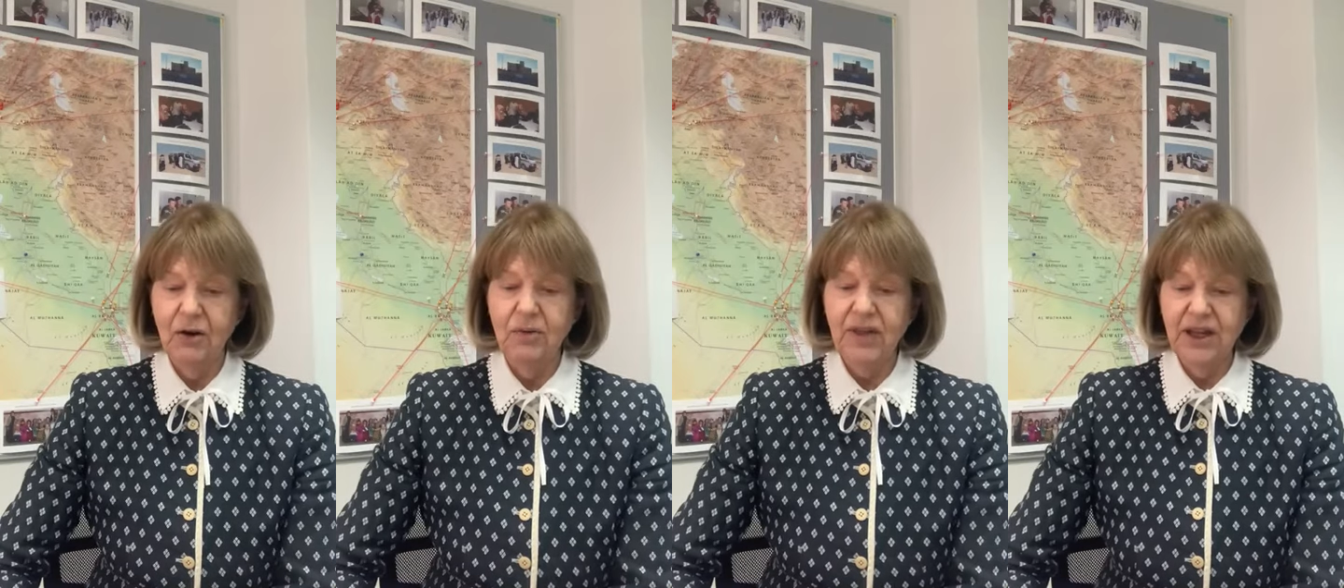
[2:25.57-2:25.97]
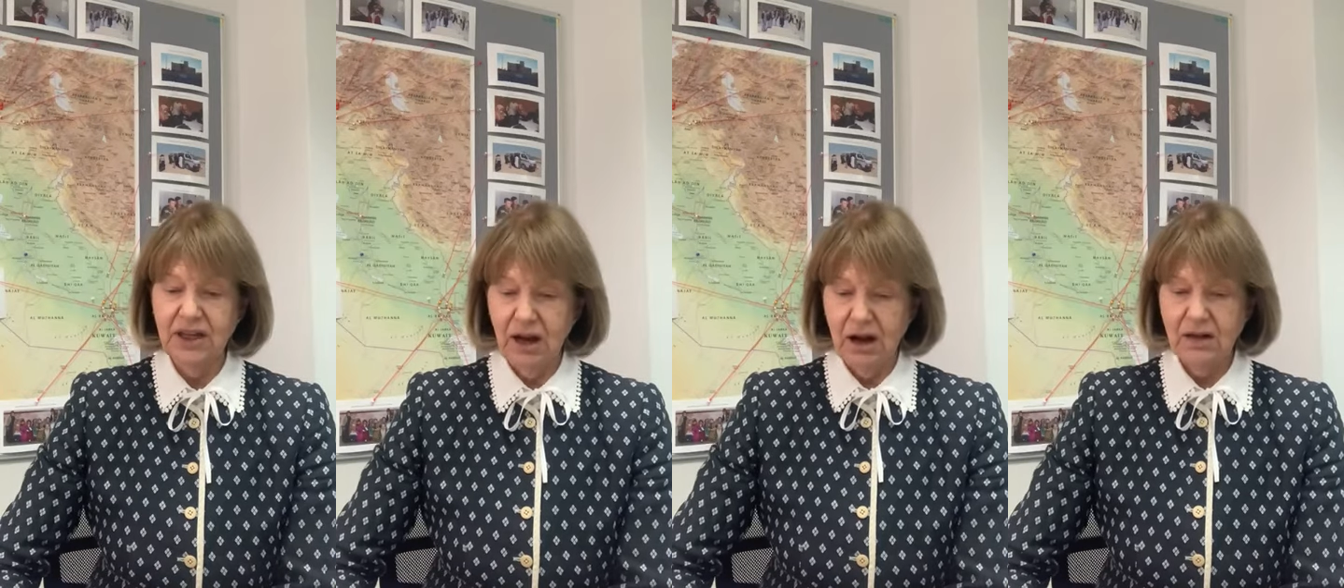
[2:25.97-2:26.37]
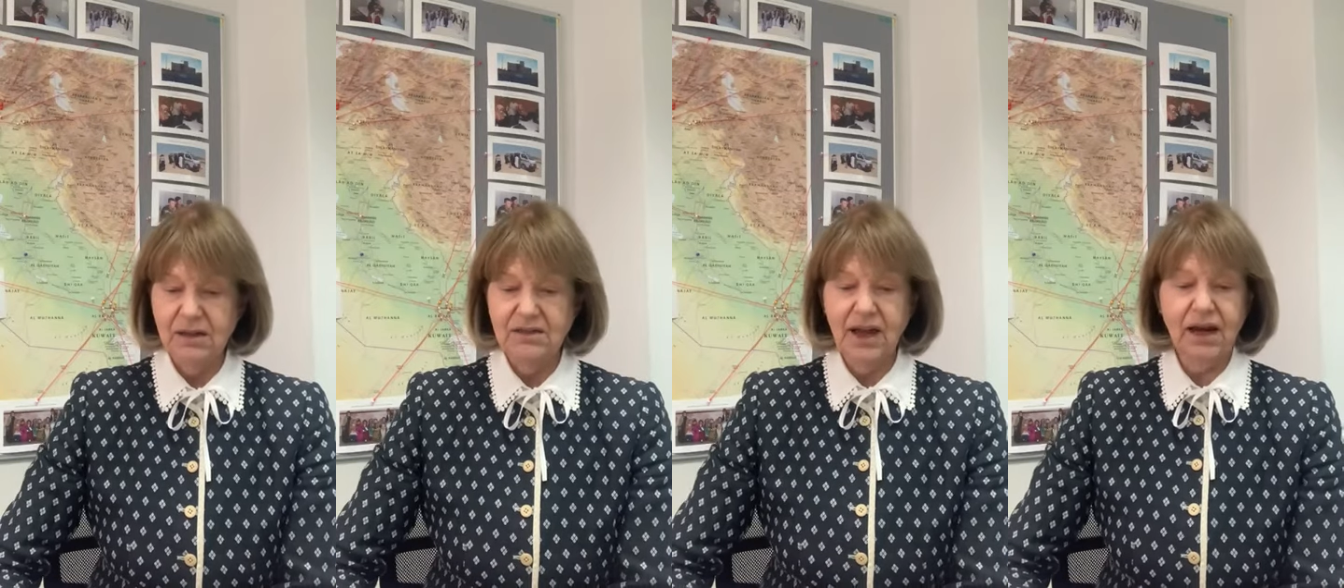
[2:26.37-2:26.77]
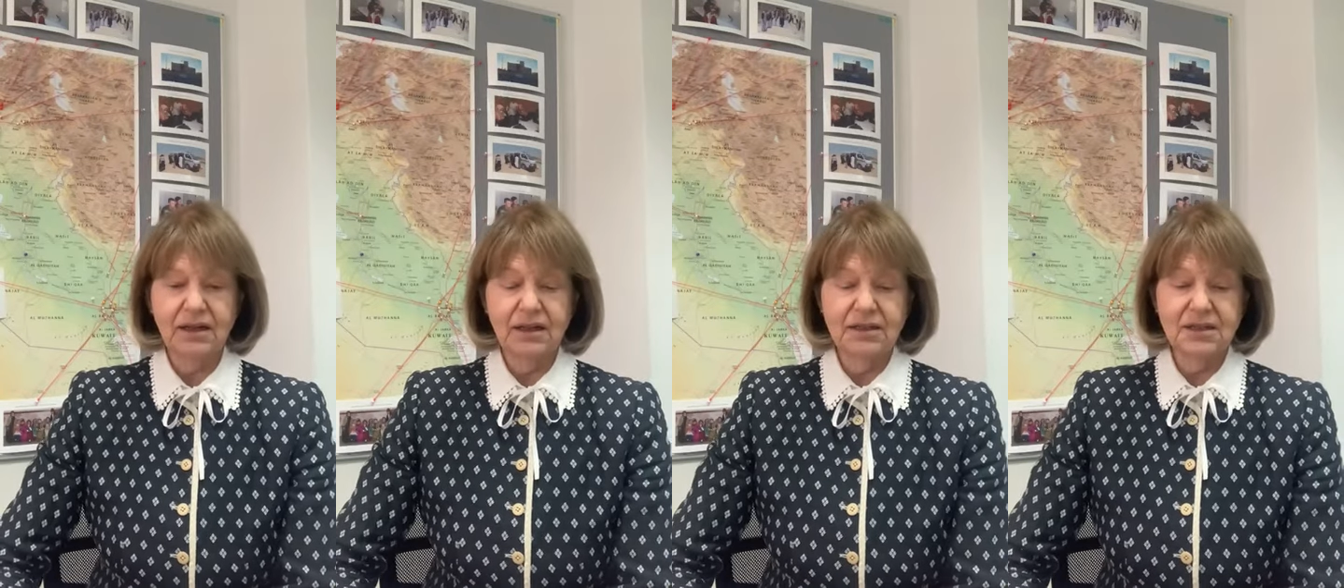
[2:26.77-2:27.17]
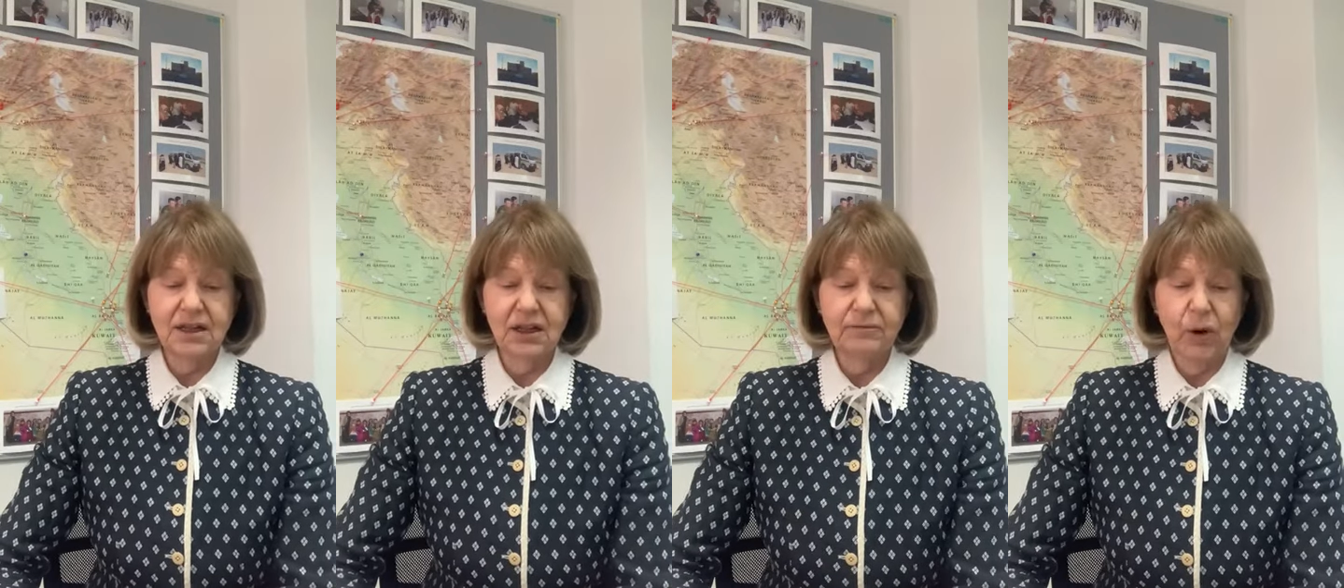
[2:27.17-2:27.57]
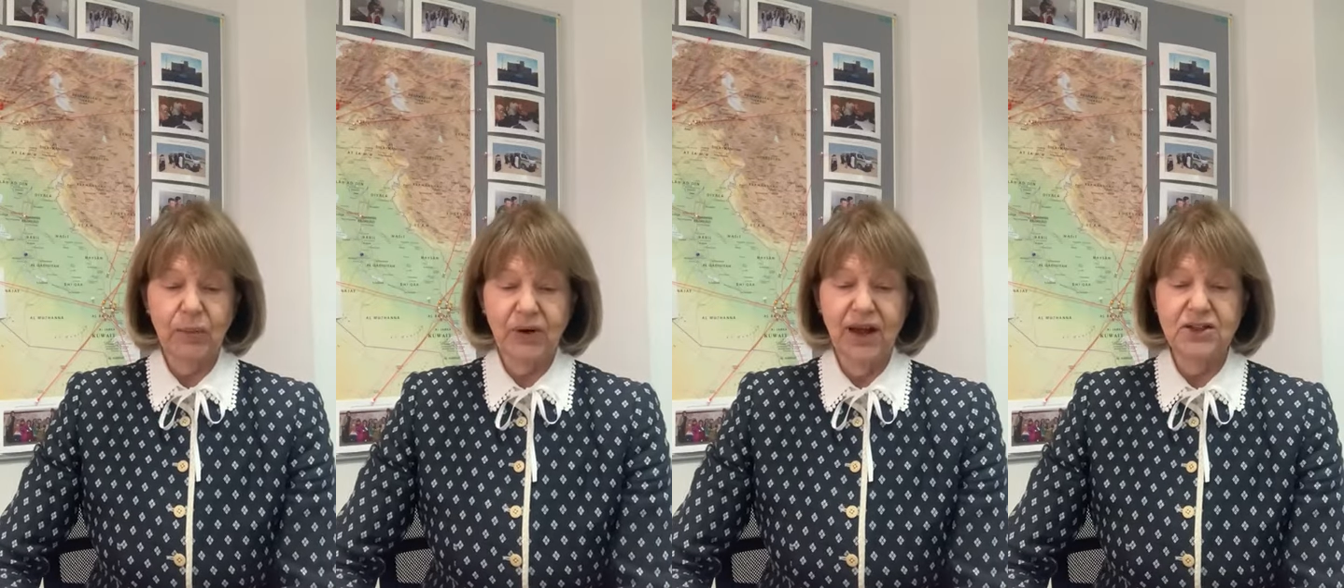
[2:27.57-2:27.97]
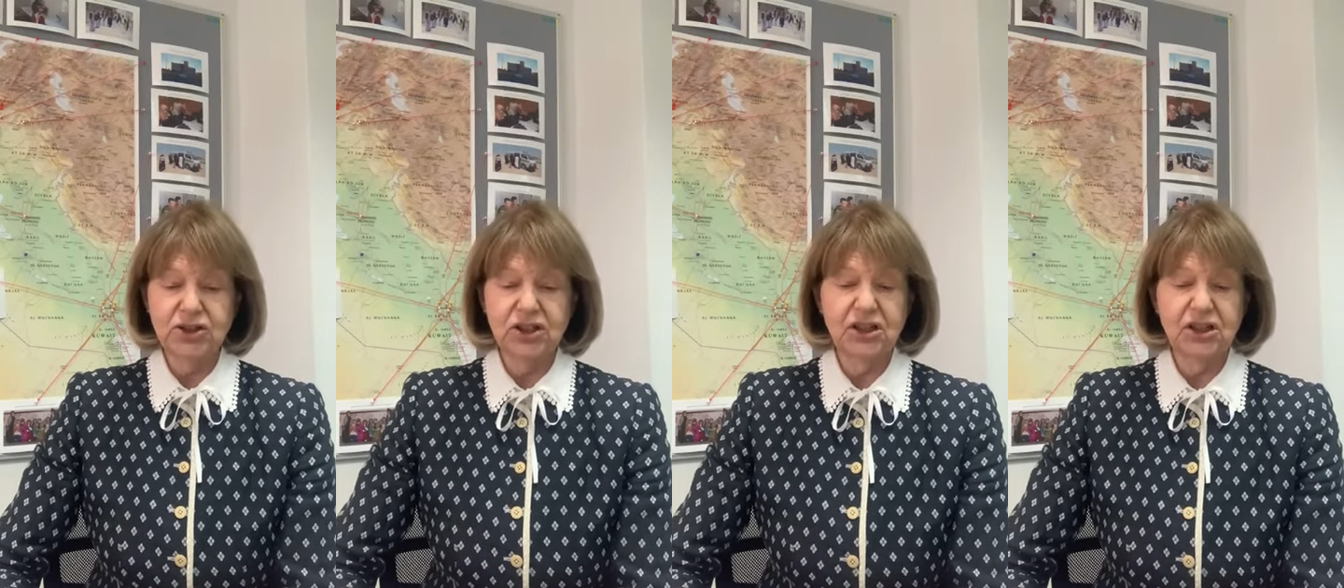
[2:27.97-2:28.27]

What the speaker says: With a young, technically skilled population,